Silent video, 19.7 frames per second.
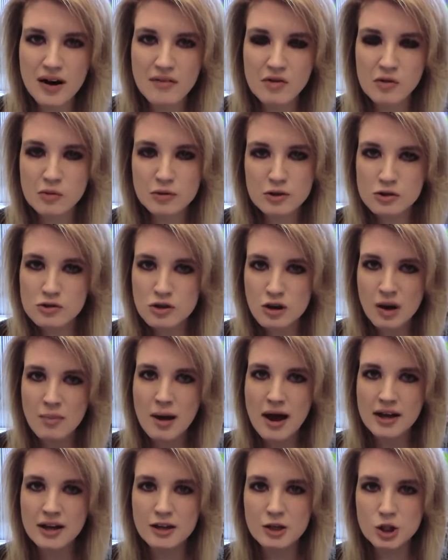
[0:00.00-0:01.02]
everyone saw
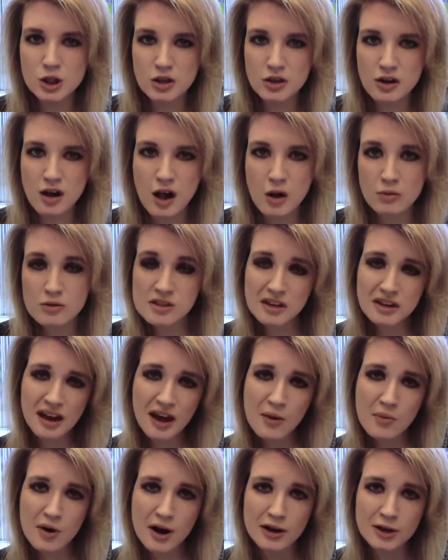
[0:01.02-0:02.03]
Maggie Gyllenhaal and was like,
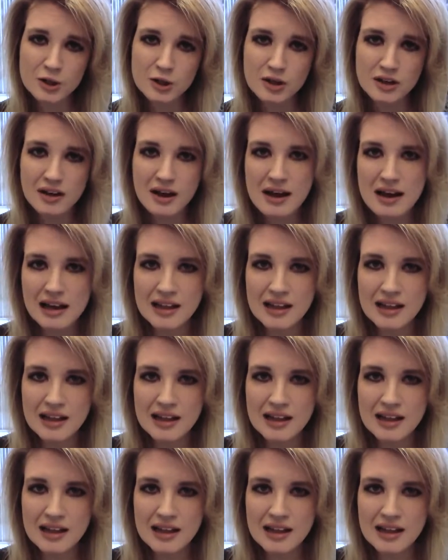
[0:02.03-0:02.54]
hey, Rachel,